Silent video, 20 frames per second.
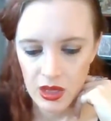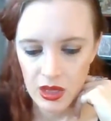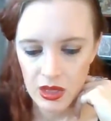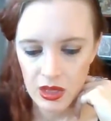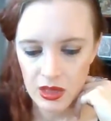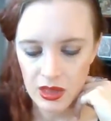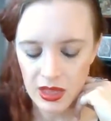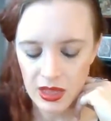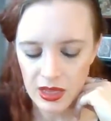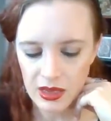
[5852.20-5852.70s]

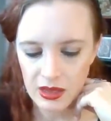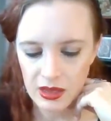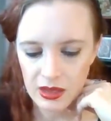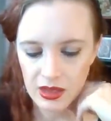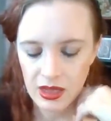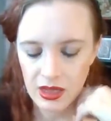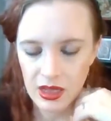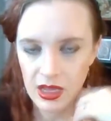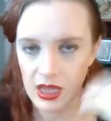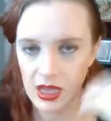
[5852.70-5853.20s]
Like
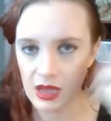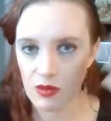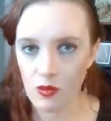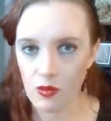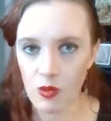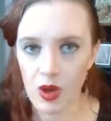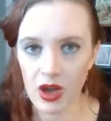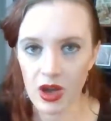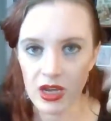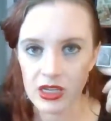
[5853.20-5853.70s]

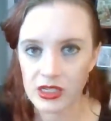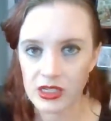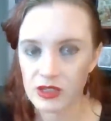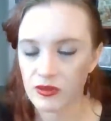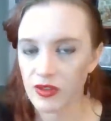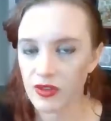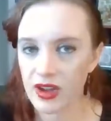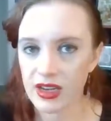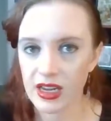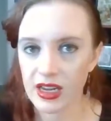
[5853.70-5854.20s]
hit-wise,
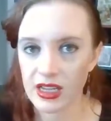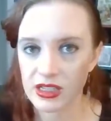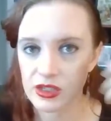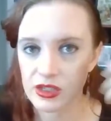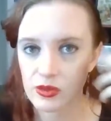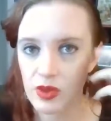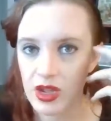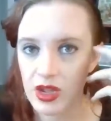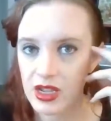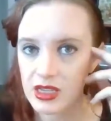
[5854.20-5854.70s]

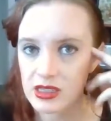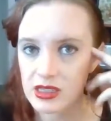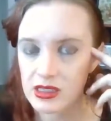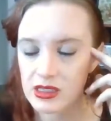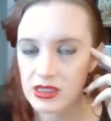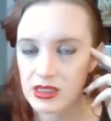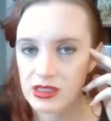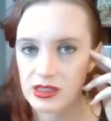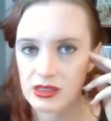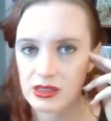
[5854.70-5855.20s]
finance-wise,
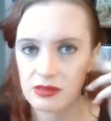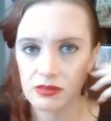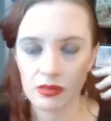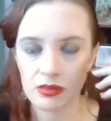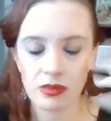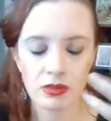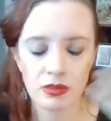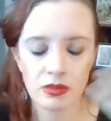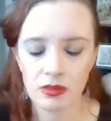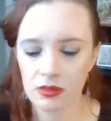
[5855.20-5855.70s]

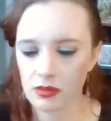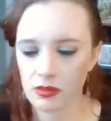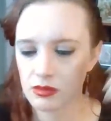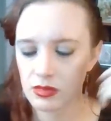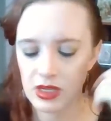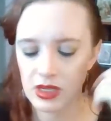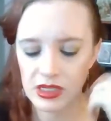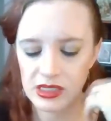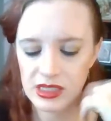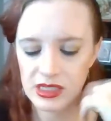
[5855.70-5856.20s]

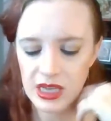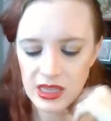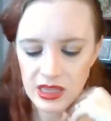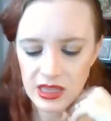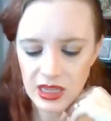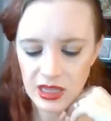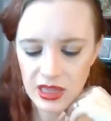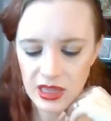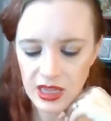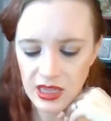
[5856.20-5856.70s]
it's
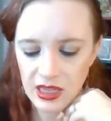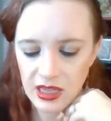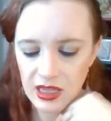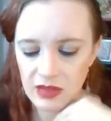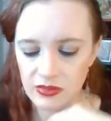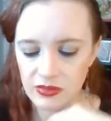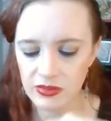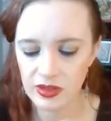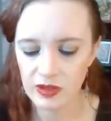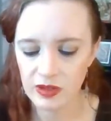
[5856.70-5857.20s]
nothing. Like
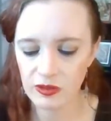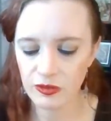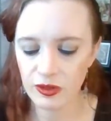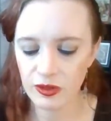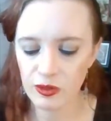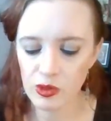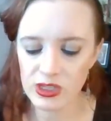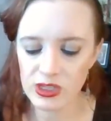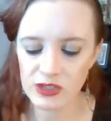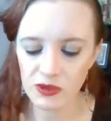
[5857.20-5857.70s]
if it
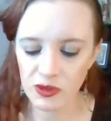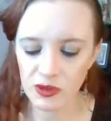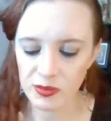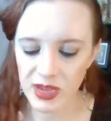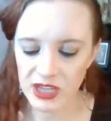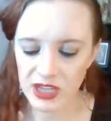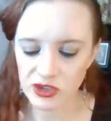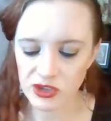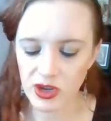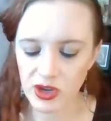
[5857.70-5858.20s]
wasn't for
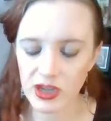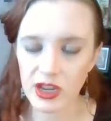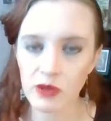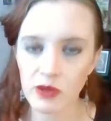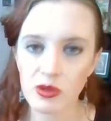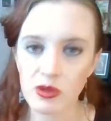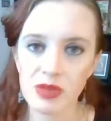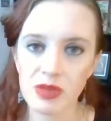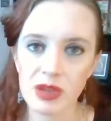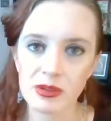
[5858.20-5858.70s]
Patreon, I
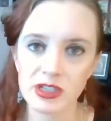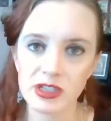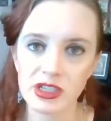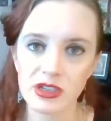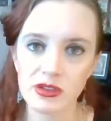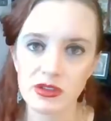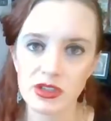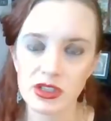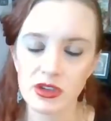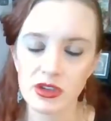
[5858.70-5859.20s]
wouldn't be able to
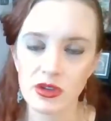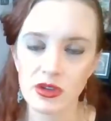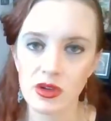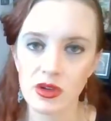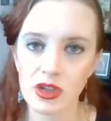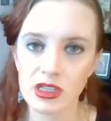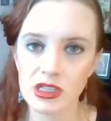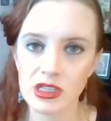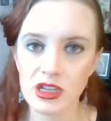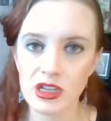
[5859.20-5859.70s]
do it. So
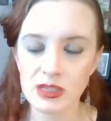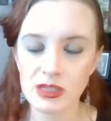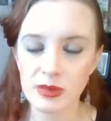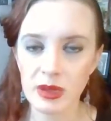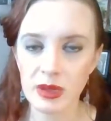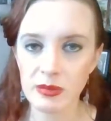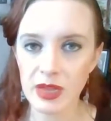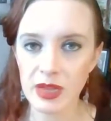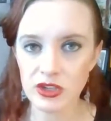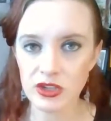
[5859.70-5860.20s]
as long as my
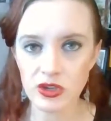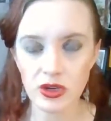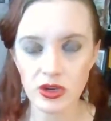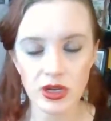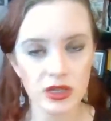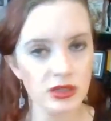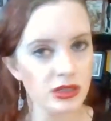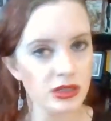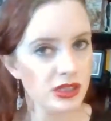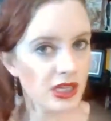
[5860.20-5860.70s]

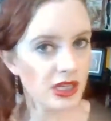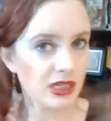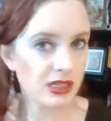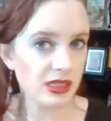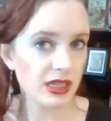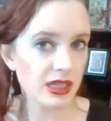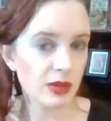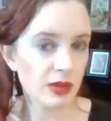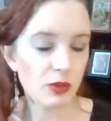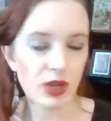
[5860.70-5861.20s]
Patreon stays the
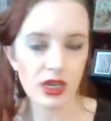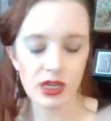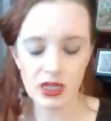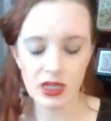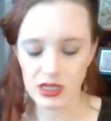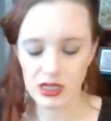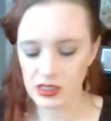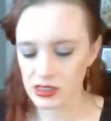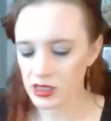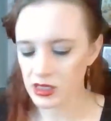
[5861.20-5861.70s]
same way it
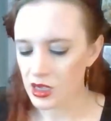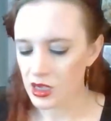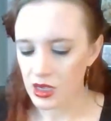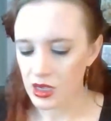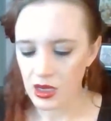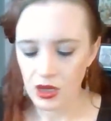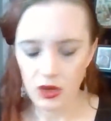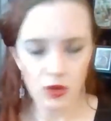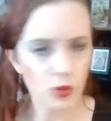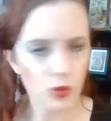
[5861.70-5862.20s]
is,
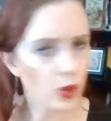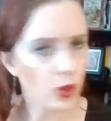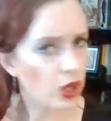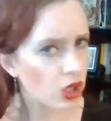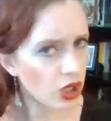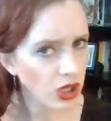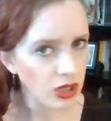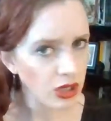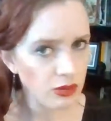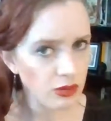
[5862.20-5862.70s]
we're
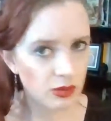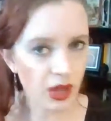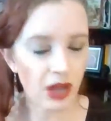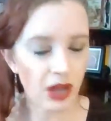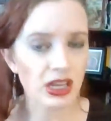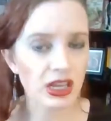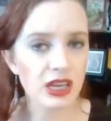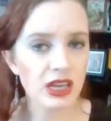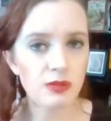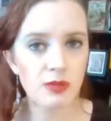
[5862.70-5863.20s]
good.
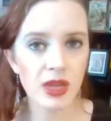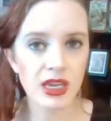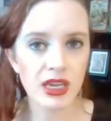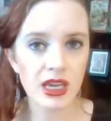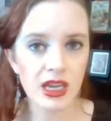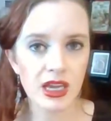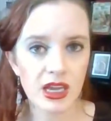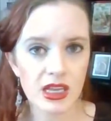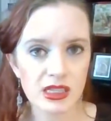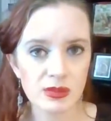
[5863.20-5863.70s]
I'll keep
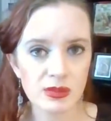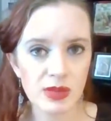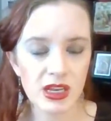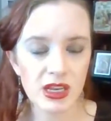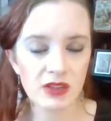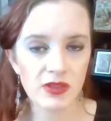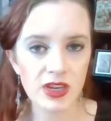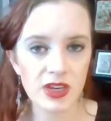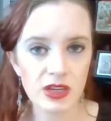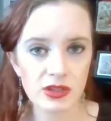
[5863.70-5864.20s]
making as many
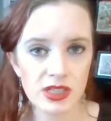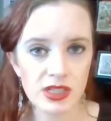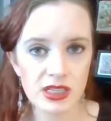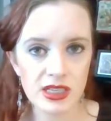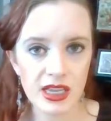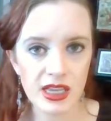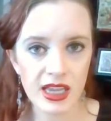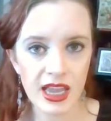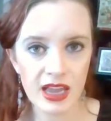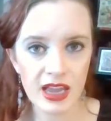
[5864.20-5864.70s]
videos as
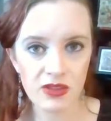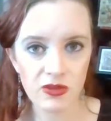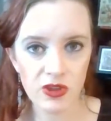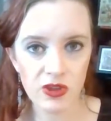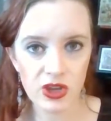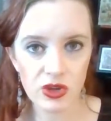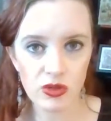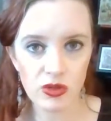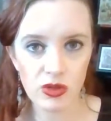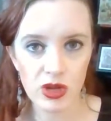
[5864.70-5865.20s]
I can for
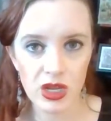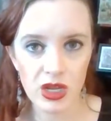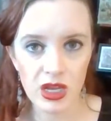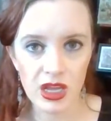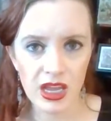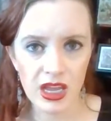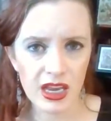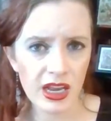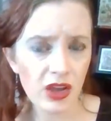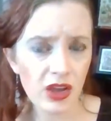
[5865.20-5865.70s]
you.
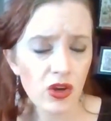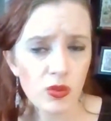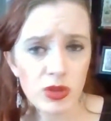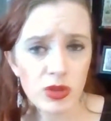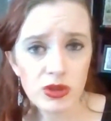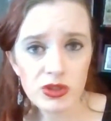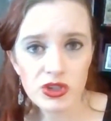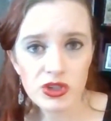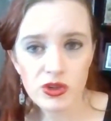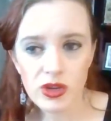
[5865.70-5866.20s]
And I hope
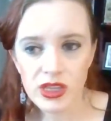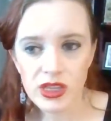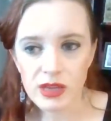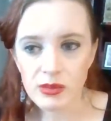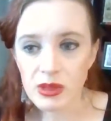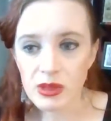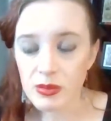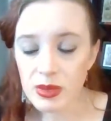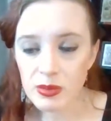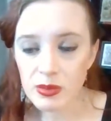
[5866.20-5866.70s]
you enjoy
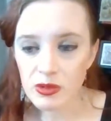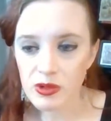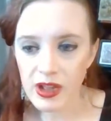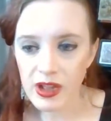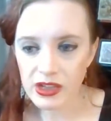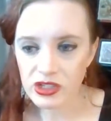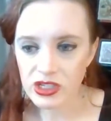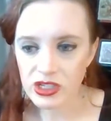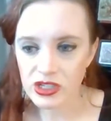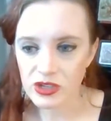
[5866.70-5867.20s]
them, the people who
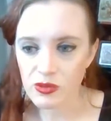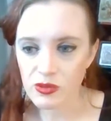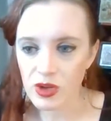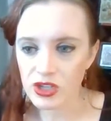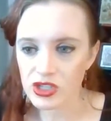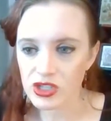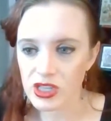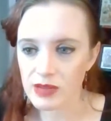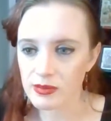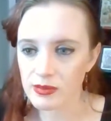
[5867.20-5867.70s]
actually do
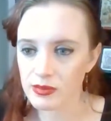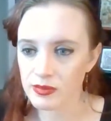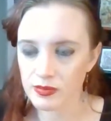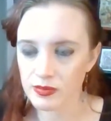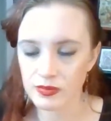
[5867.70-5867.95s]
watch them.